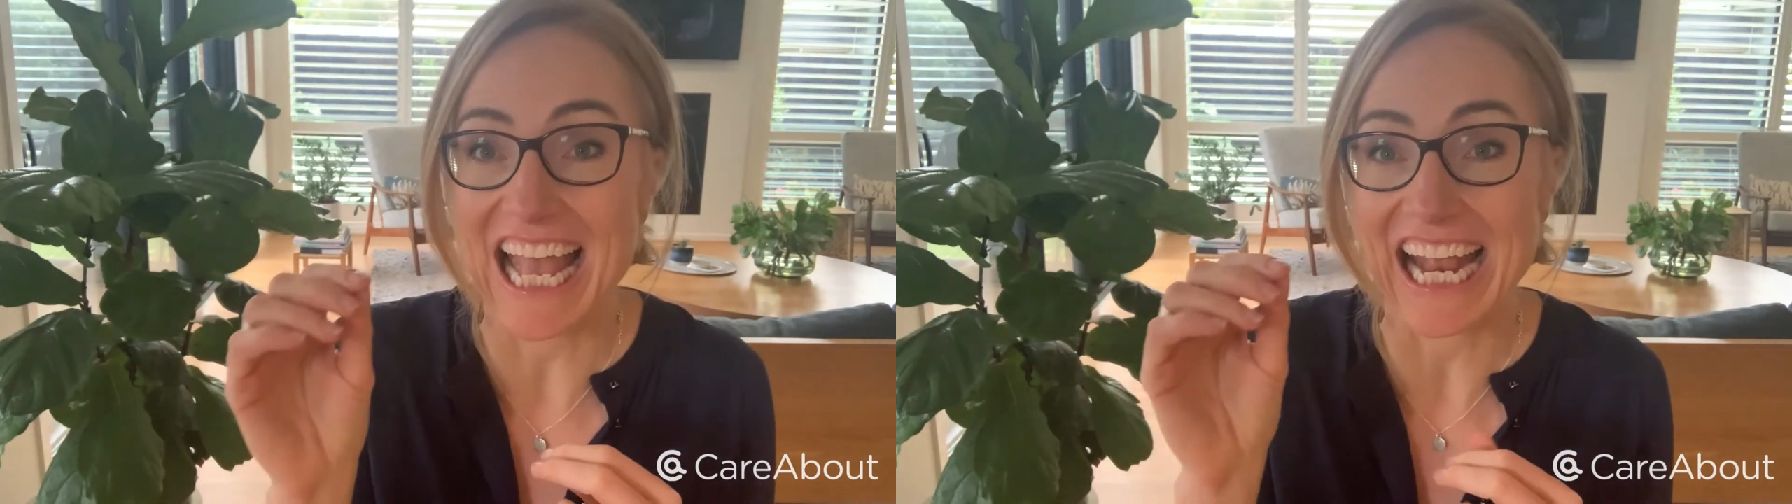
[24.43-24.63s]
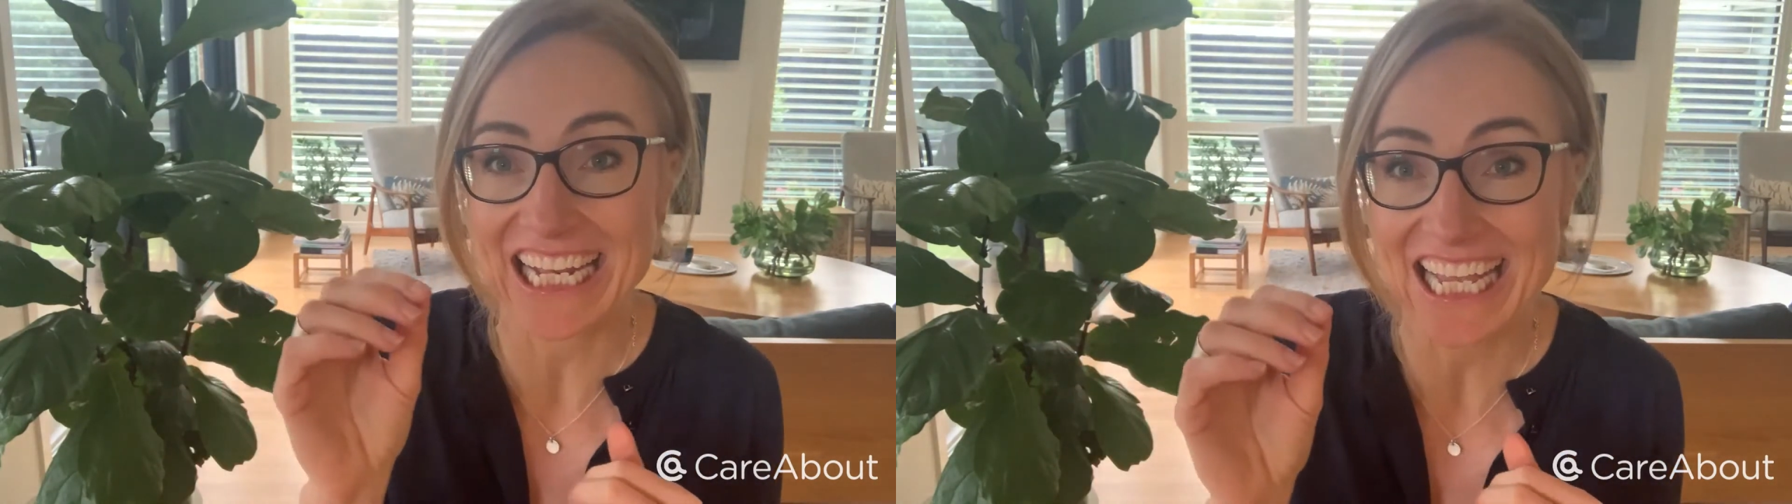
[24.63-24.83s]

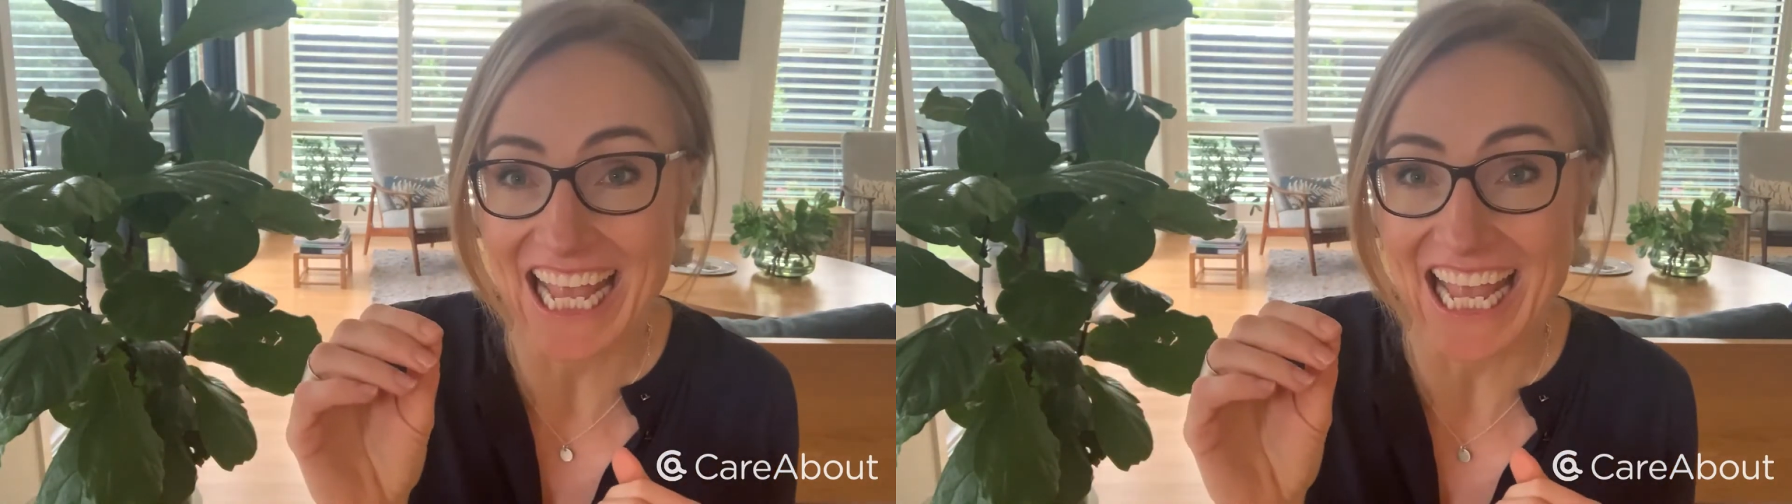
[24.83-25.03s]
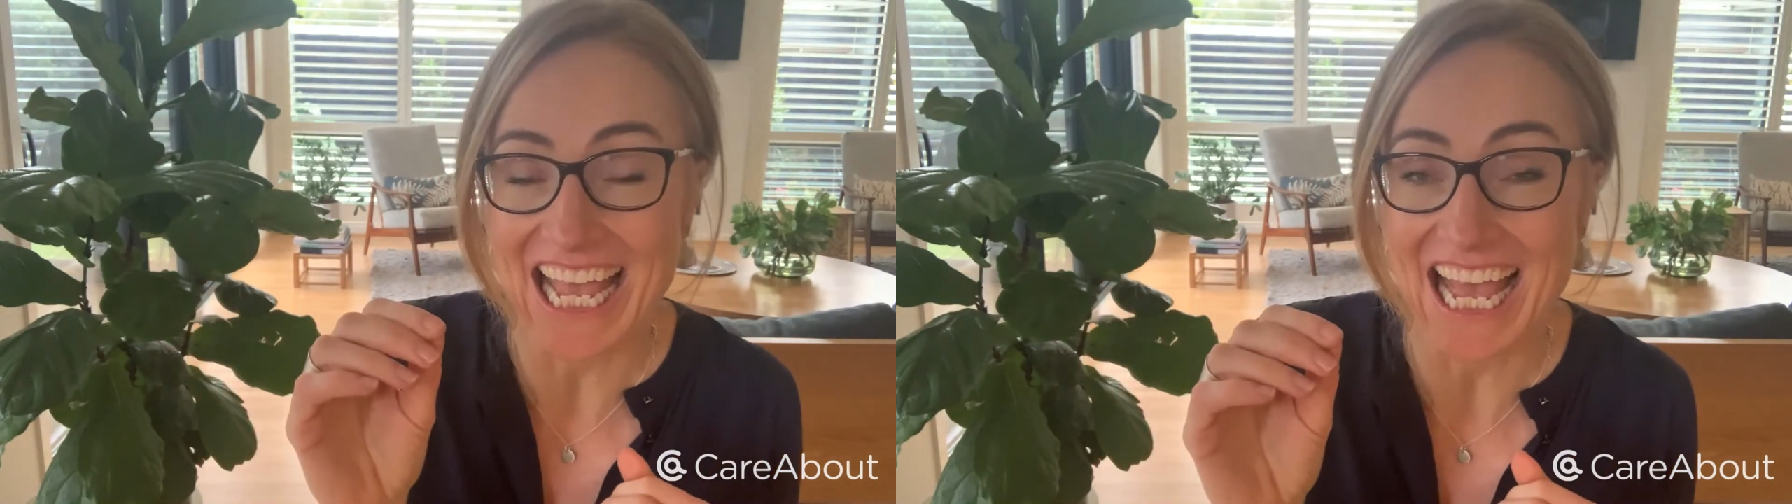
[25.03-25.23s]
and
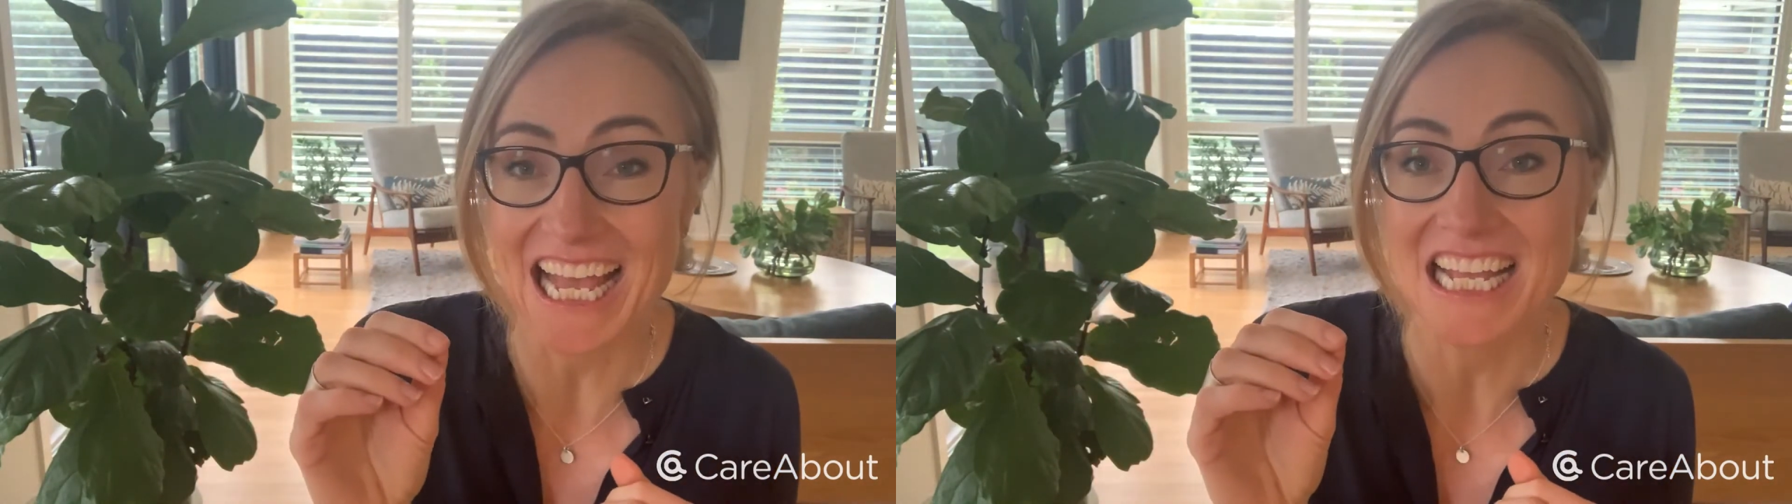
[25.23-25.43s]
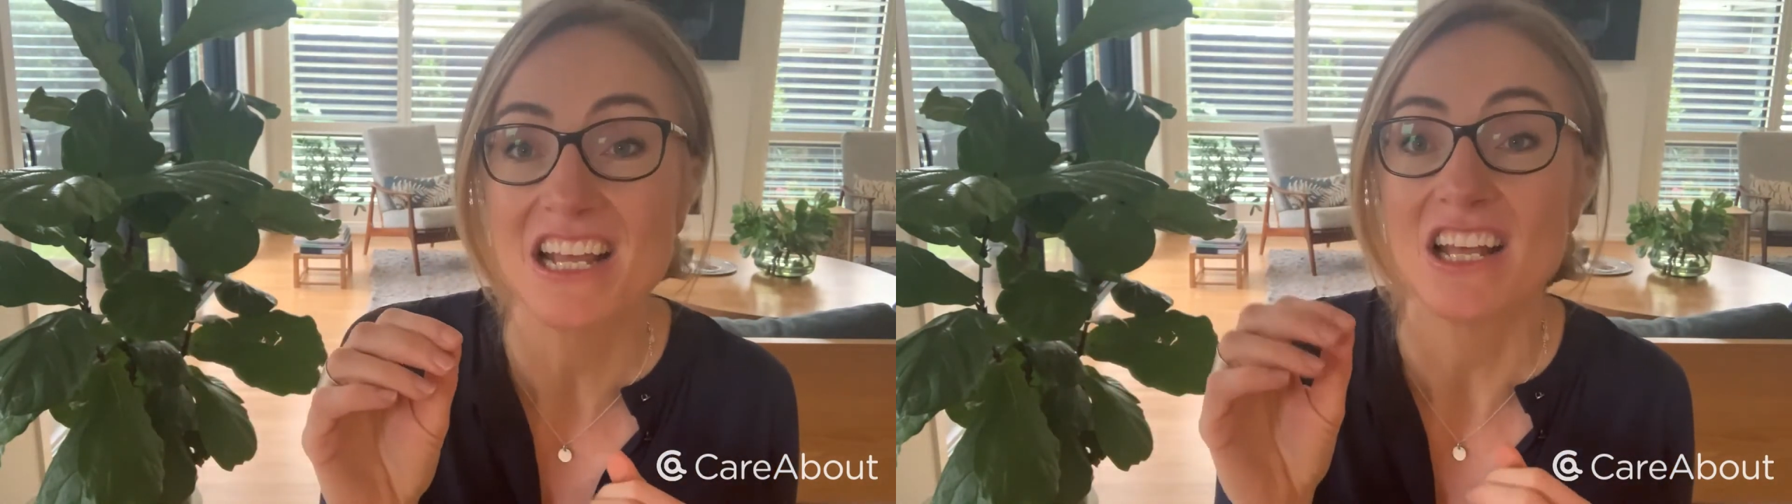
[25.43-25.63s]
care